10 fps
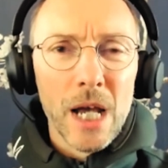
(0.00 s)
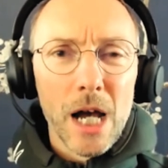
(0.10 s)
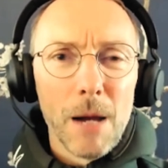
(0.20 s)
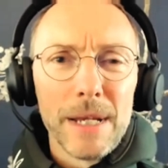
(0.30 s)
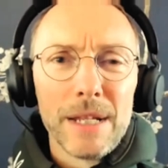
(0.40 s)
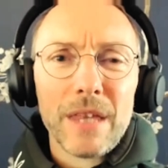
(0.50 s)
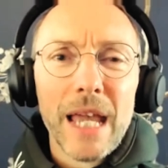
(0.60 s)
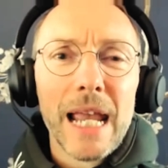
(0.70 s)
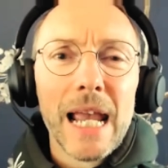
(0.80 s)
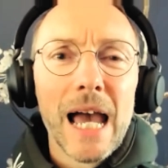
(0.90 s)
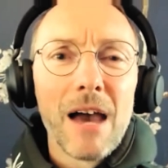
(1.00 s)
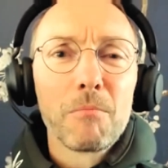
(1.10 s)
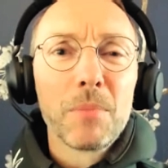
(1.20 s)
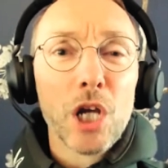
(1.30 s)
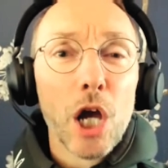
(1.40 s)
I mean, they
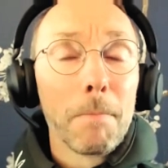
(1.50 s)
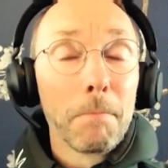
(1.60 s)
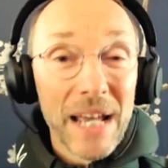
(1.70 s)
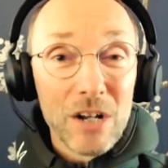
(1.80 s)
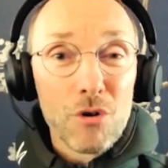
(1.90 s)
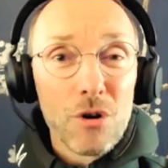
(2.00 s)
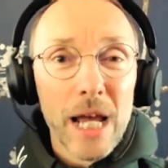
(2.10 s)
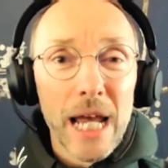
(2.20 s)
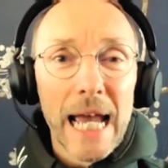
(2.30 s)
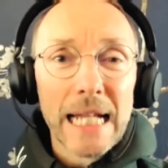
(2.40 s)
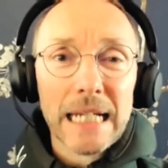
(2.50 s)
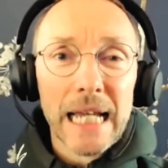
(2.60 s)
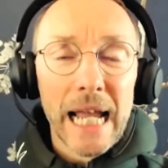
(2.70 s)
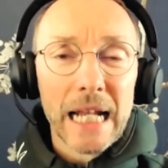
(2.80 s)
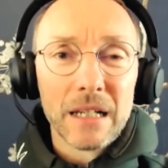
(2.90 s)
have become better at
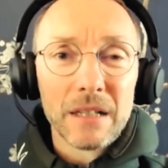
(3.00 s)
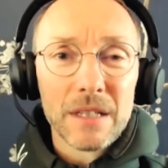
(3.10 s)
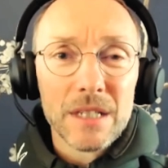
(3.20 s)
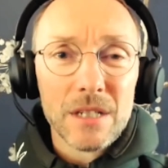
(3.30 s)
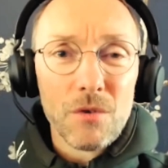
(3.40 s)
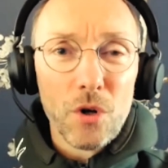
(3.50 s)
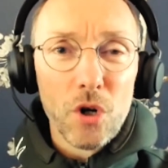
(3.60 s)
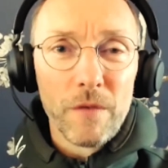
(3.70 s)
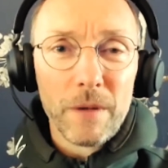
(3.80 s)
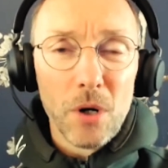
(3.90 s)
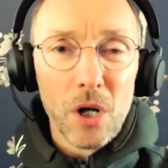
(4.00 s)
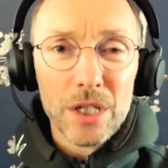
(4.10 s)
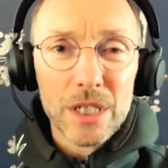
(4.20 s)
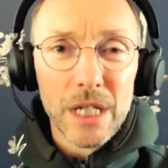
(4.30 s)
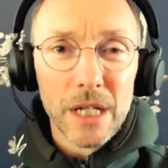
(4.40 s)
handling this zero COVID
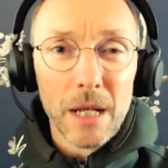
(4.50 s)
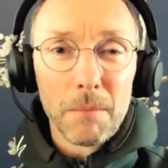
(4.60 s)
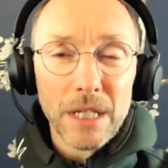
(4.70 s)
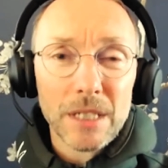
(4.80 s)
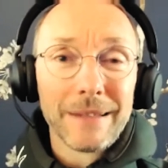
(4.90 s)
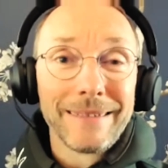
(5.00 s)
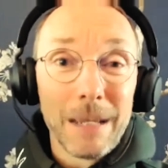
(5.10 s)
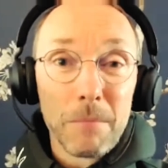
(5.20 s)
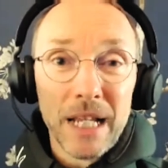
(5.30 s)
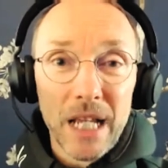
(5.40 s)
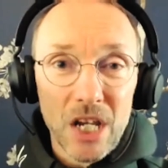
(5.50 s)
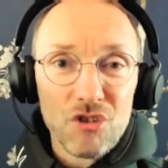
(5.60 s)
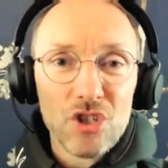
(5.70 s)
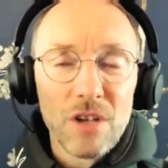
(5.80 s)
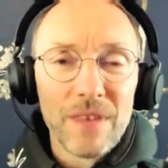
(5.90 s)
policy and basically the
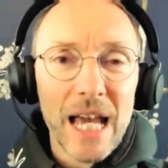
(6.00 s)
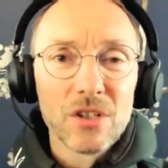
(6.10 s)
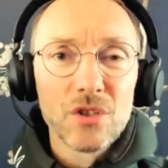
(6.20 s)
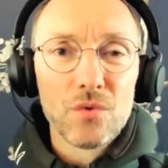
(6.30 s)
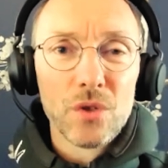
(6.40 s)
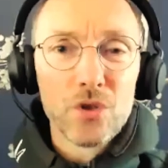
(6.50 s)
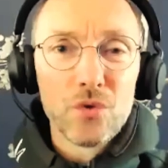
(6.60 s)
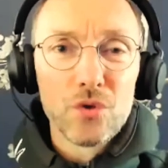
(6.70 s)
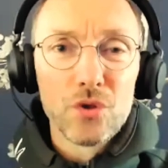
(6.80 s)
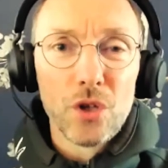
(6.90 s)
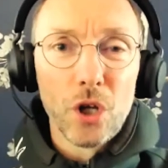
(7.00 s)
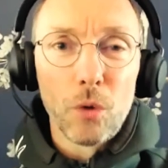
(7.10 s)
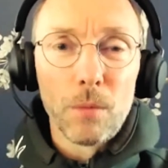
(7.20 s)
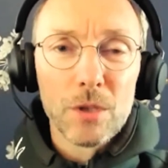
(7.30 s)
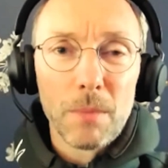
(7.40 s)
implications of that to the
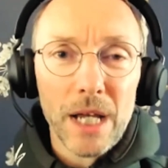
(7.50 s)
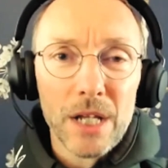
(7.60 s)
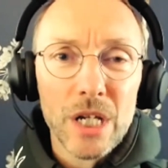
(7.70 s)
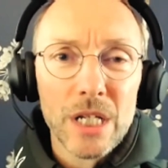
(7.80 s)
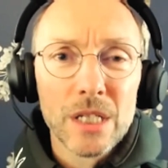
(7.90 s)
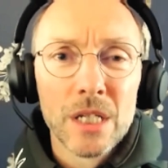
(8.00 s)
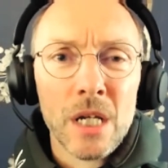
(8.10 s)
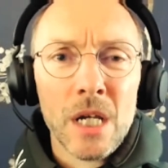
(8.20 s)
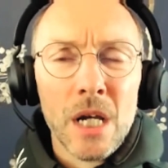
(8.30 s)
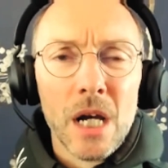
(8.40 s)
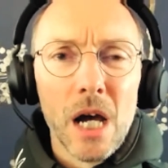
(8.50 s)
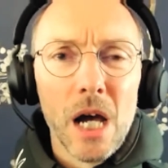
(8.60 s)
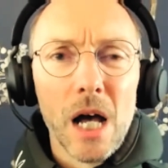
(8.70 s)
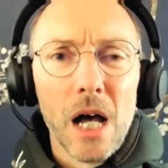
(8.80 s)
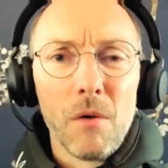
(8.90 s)
global supply chains.
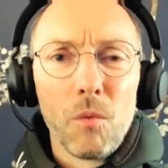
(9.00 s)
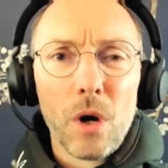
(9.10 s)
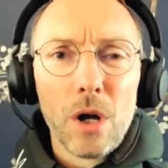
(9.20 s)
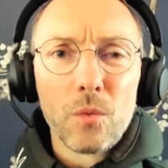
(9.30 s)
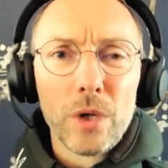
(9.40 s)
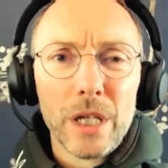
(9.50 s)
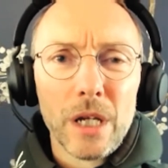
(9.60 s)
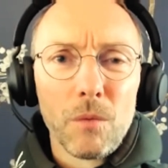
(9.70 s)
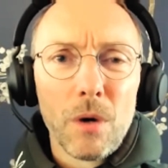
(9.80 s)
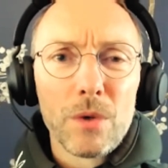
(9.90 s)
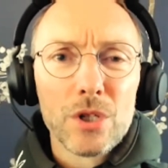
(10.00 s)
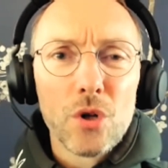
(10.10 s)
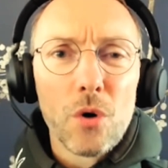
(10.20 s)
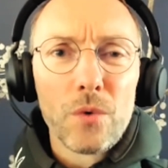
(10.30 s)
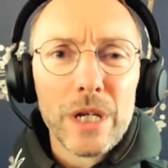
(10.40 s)
What we
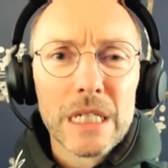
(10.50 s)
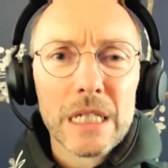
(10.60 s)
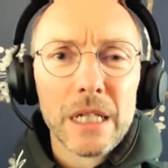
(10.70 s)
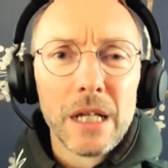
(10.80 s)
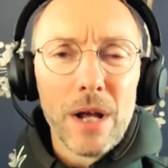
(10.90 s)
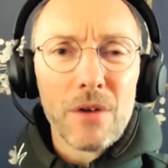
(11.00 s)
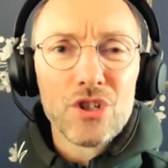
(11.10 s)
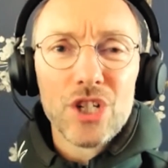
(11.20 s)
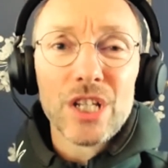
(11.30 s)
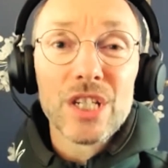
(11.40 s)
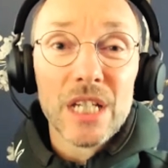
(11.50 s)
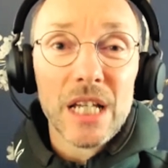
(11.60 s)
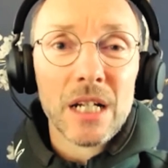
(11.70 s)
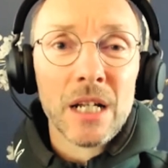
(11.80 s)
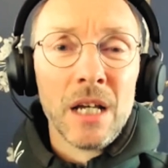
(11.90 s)
saw recently around
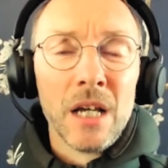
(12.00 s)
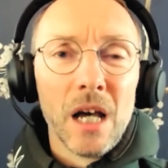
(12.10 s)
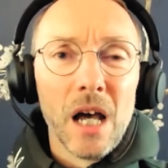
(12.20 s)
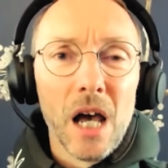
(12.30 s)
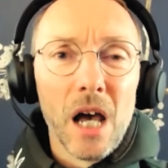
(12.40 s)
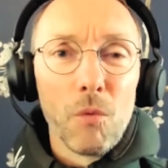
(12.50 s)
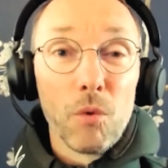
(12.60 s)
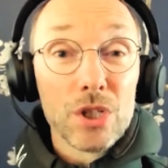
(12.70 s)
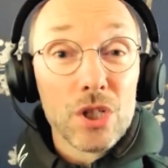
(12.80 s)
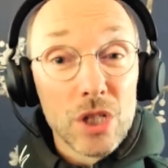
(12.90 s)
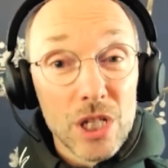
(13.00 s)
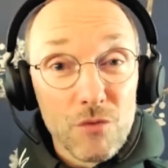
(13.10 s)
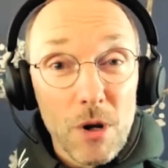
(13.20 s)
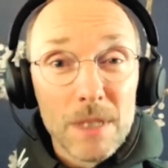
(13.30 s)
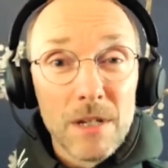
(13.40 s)
Shenzhen was
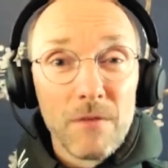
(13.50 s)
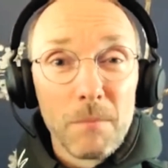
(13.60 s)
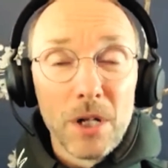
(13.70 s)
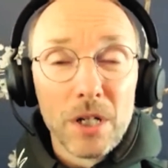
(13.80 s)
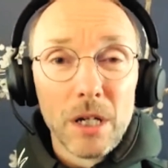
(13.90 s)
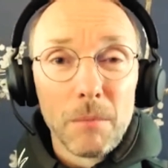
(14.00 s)
disruptive, but